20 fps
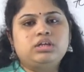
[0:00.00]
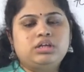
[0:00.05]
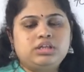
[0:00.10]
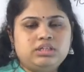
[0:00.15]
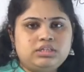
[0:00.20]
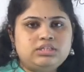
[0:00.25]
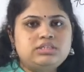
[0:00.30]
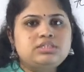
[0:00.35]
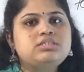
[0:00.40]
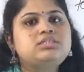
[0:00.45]

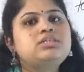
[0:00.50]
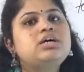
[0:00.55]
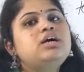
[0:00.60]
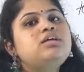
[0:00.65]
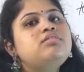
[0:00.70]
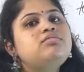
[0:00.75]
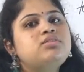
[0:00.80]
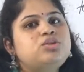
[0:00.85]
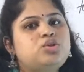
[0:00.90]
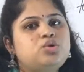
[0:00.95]
this is a
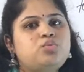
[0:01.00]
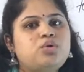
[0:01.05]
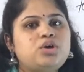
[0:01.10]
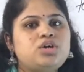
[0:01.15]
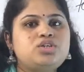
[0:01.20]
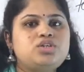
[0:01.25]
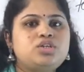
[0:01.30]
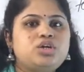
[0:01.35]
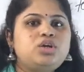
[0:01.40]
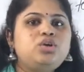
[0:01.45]

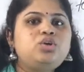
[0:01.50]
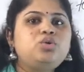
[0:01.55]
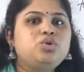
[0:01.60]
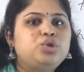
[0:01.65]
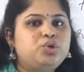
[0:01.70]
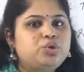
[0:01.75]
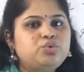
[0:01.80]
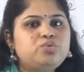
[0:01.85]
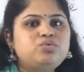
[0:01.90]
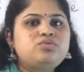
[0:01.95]
situation to
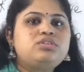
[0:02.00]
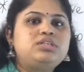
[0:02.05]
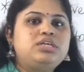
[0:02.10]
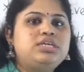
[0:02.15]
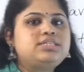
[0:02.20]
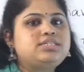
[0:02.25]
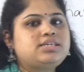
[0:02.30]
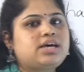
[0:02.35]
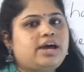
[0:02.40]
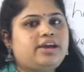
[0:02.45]
use
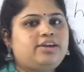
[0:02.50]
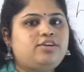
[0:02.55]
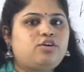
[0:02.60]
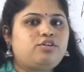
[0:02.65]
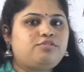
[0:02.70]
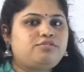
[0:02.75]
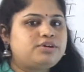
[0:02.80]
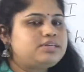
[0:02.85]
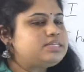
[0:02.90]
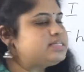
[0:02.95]
these kind
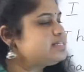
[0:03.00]
of a